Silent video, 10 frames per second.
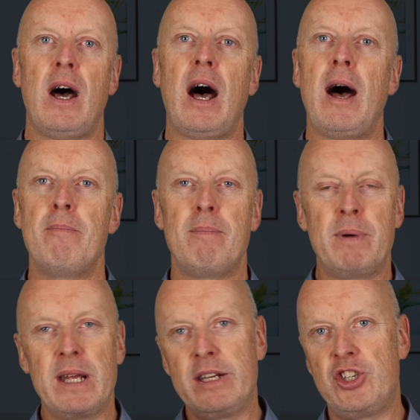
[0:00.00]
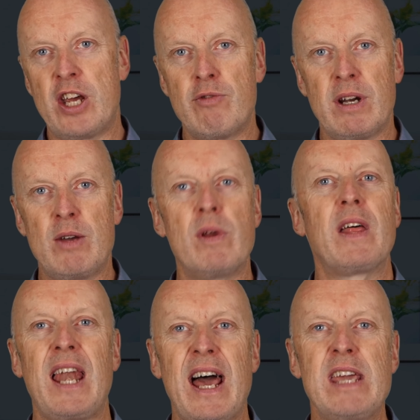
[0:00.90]
but generally with a
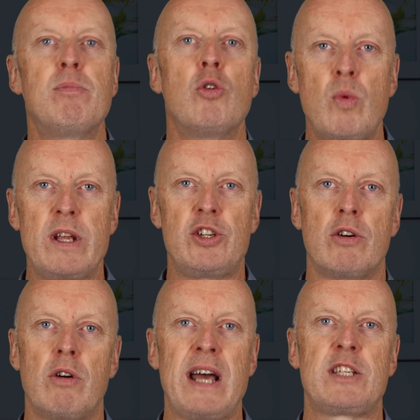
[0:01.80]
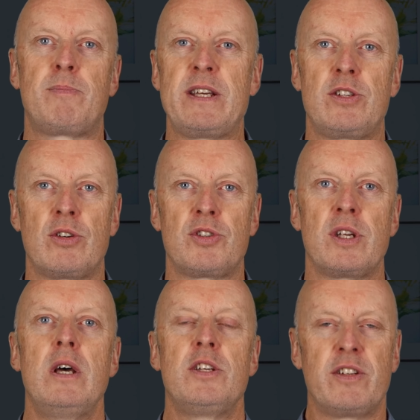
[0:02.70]
label which your asbestos
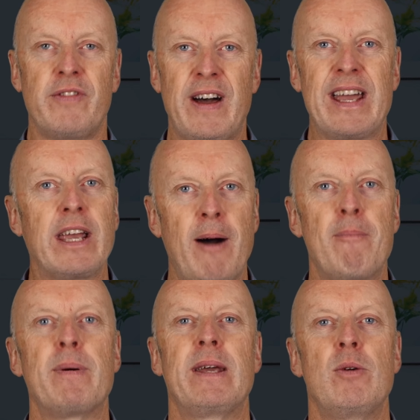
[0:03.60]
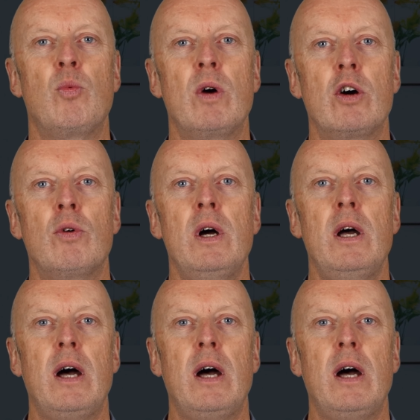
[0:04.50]
surveying company will